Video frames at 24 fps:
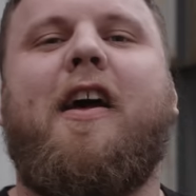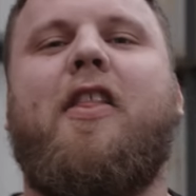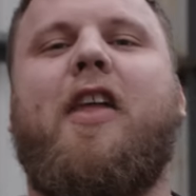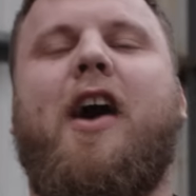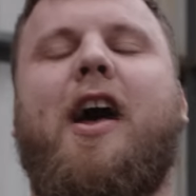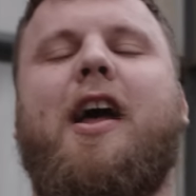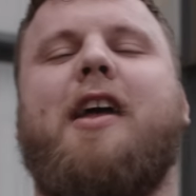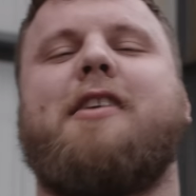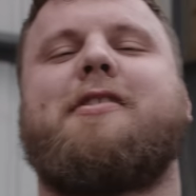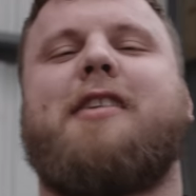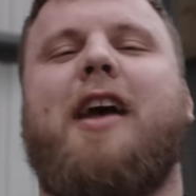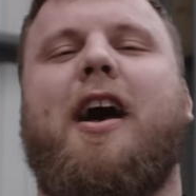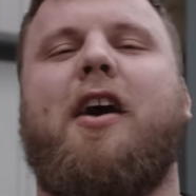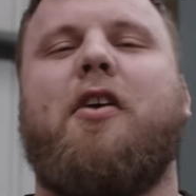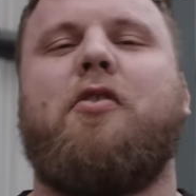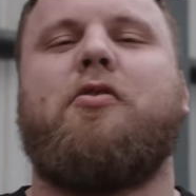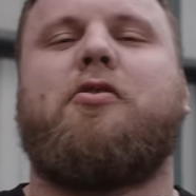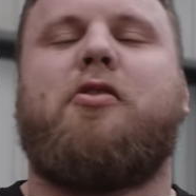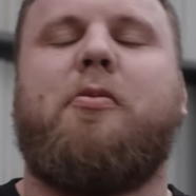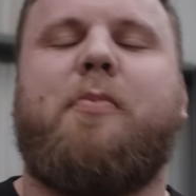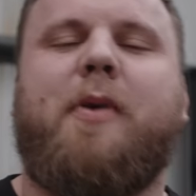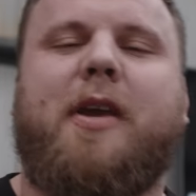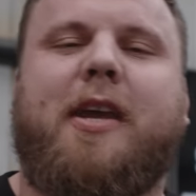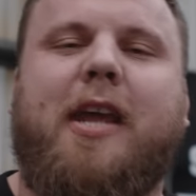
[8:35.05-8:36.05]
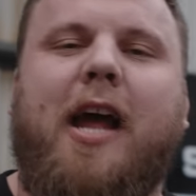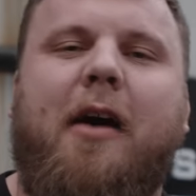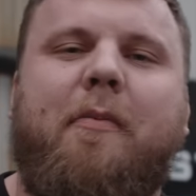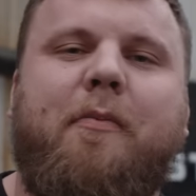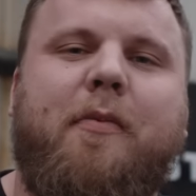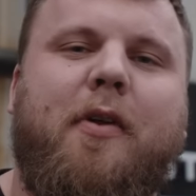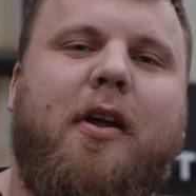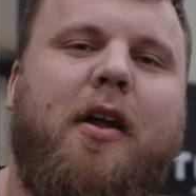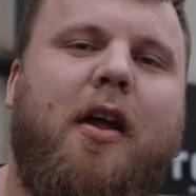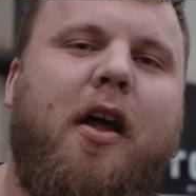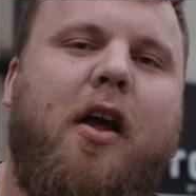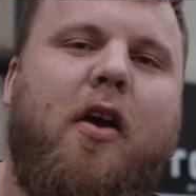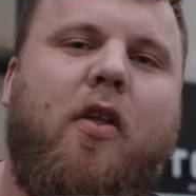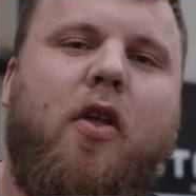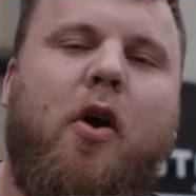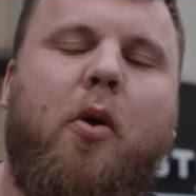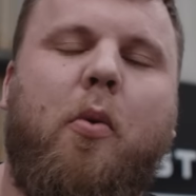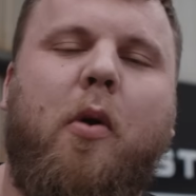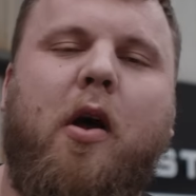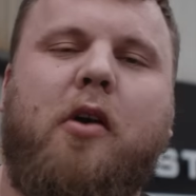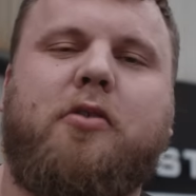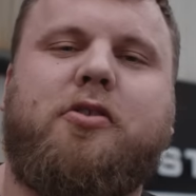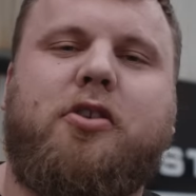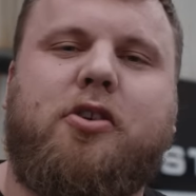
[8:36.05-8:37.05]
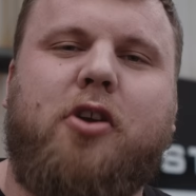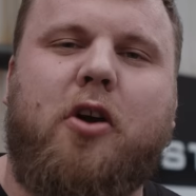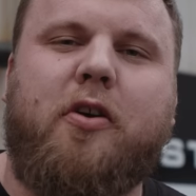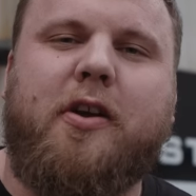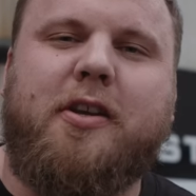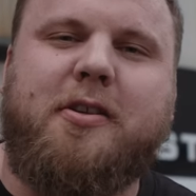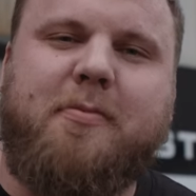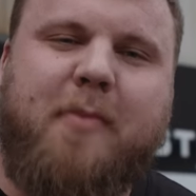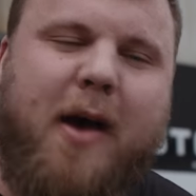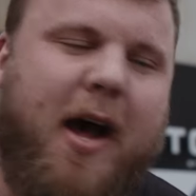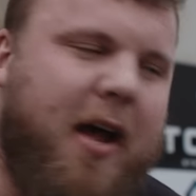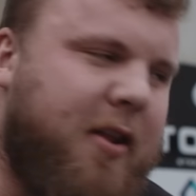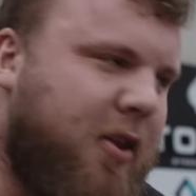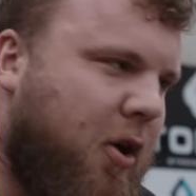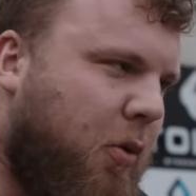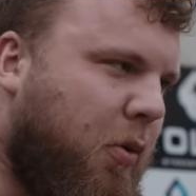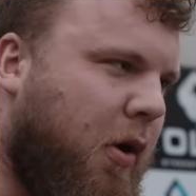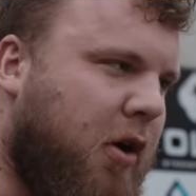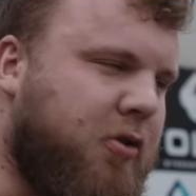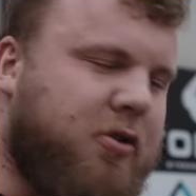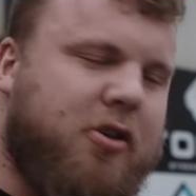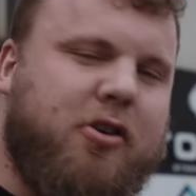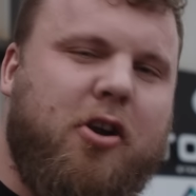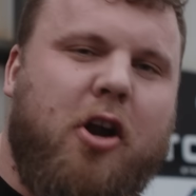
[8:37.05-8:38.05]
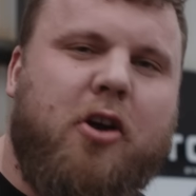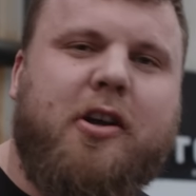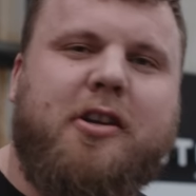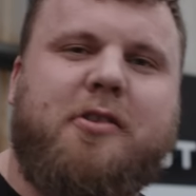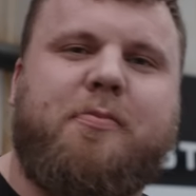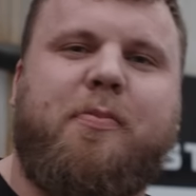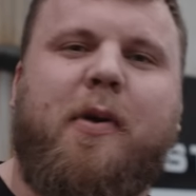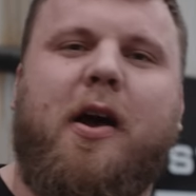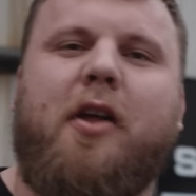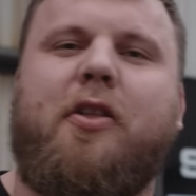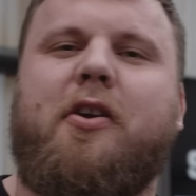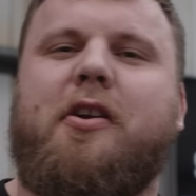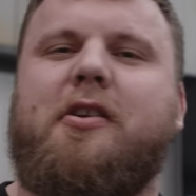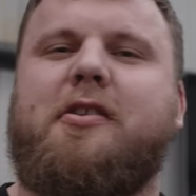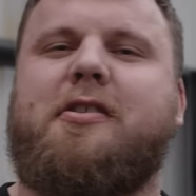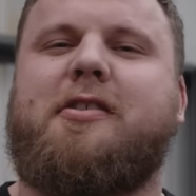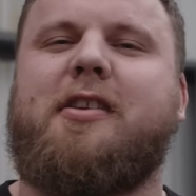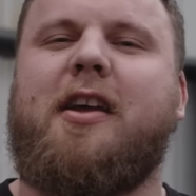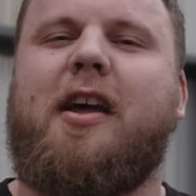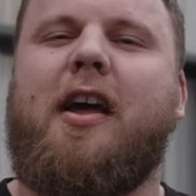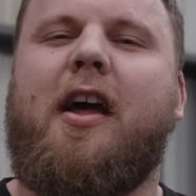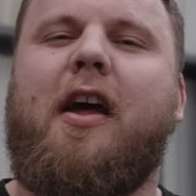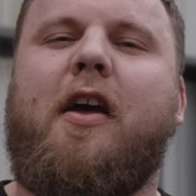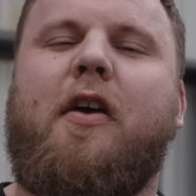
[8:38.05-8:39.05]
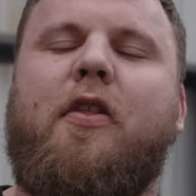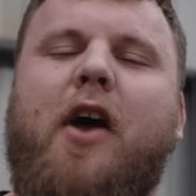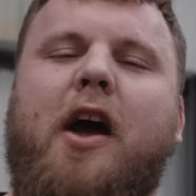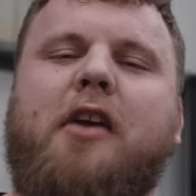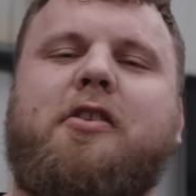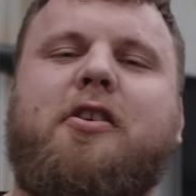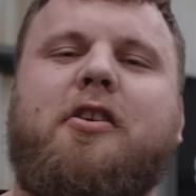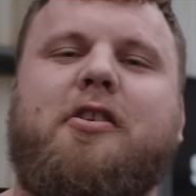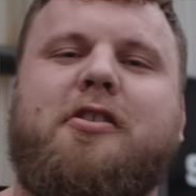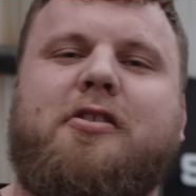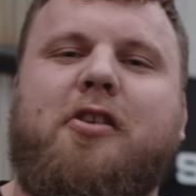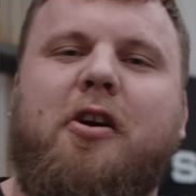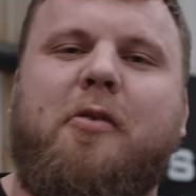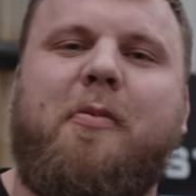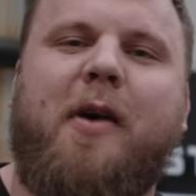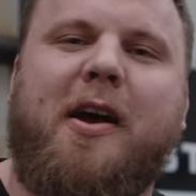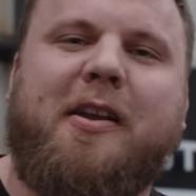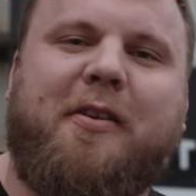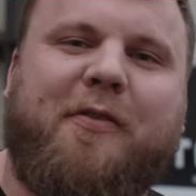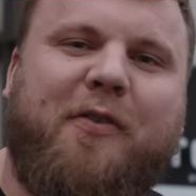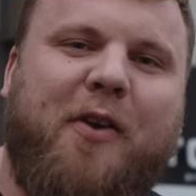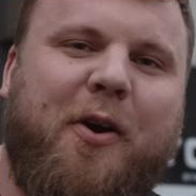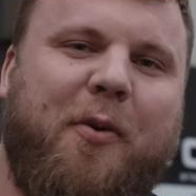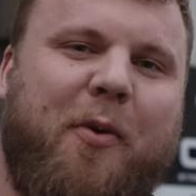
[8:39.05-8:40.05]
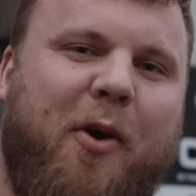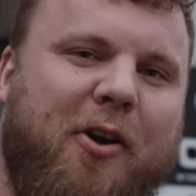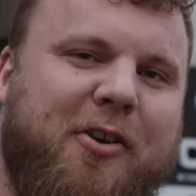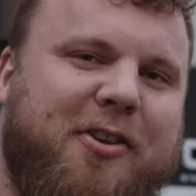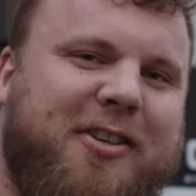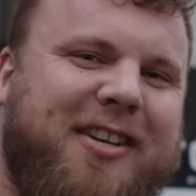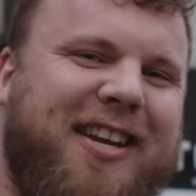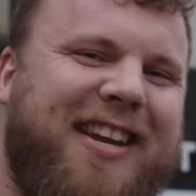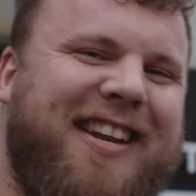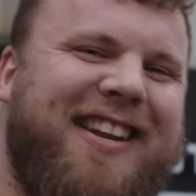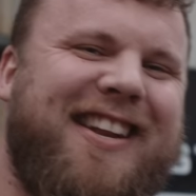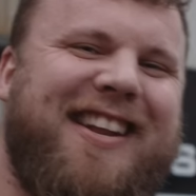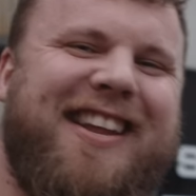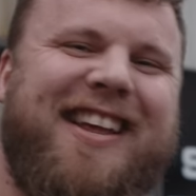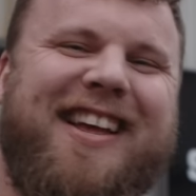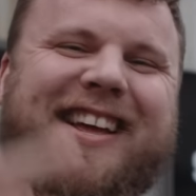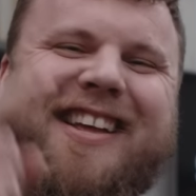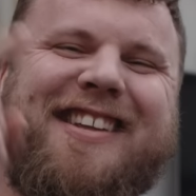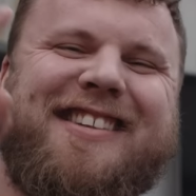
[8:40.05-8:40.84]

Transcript: That is how to become the world's strongest man, the world's strongest brothers. Thank you so much for watching.